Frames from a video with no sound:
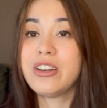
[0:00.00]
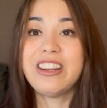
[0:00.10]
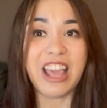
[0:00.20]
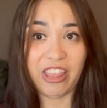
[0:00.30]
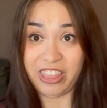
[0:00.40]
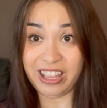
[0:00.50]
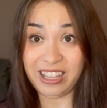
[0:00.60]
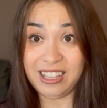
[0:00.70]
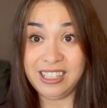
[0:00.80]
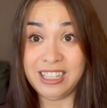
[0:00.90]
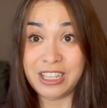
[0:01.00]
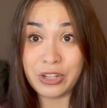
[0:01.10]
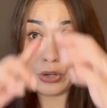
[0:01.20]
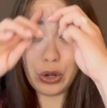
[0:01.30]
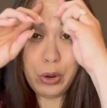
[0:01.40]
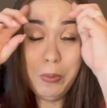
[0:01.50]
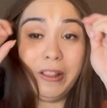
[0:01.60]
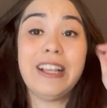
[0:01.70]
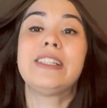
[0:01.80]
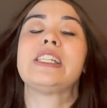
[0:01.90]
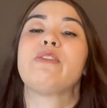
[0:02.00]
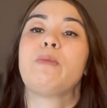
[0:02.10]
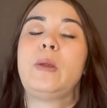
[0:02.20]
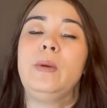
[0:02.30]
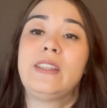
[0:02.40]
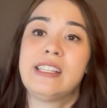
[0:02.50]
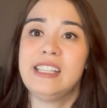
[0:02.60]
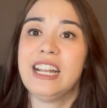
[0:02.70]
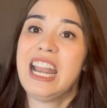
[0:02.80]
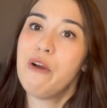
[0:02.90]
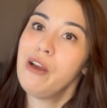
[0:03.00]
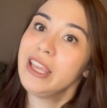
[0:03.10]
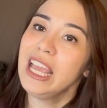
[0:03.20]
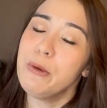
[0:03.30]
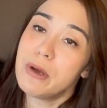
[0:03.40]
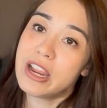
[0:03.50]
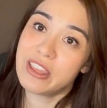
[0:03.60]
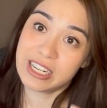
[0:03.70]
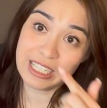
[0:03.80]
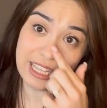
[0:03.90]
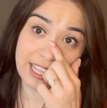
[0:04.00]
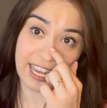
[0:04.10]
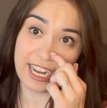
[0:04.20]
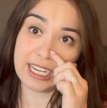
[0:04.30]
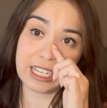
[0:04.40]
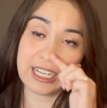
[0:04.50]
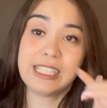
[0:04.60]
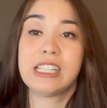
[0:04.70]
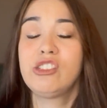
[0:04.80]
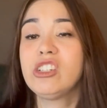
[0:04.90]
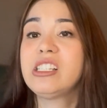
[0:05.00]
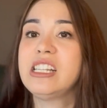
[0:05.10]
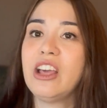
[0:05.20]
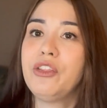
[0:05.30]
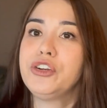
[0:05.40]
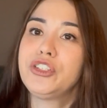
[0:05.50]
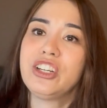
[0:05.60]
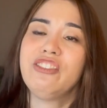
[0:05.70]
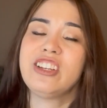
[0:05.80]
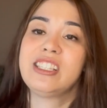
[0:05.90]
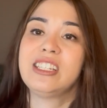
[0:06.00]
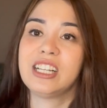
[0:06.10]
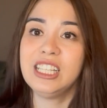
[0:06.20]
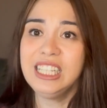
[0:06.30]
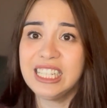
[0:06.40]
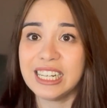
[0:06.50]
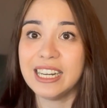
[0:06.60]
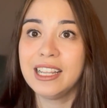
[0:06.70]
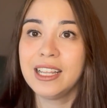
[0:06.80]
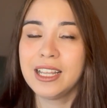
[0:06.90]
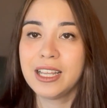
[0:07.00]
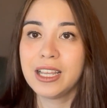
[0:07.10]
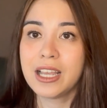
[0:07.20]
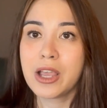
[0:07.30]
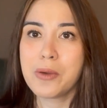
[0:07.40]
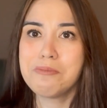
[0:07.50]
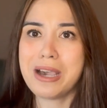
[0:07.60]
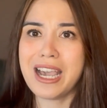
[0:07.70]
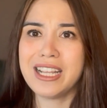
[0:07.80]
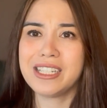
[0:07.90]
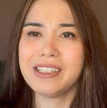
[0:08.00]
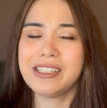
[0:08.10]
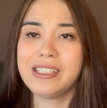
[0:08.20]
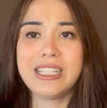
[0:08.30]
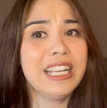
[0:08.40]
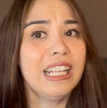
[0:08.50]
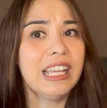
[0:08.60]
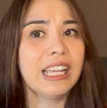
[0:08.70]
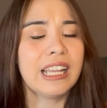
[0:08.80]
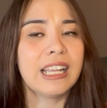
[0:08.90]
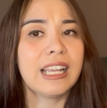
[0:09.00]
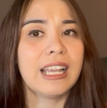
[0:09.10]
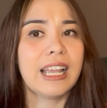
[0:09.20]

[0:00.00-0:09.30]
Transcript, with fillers: nothing no places for people to sit. Now I get why they did that because it's just another surface to clean, but seating